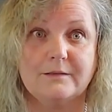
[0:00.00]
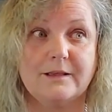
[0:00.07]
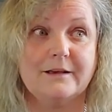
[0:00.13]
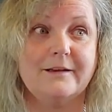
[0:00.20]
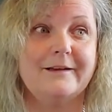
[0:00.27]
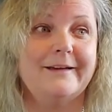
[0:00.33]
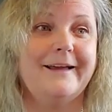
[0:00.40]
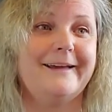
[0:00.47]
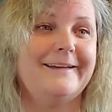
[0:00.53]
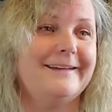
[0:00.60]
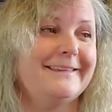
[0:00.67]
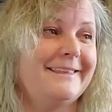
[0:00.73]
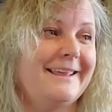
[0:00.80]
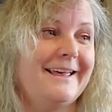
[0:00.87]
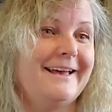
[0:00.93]

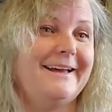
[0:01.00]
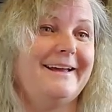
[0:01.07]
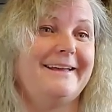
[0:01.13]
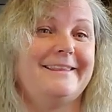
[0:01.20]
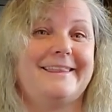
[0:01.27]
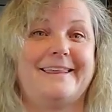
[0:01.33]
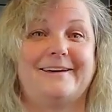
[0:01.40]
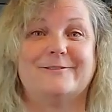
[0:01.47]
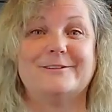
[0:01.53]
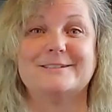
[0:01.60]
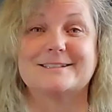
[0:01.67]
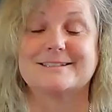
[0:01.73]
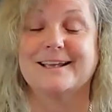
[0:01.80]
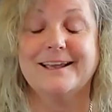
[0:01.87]
that was,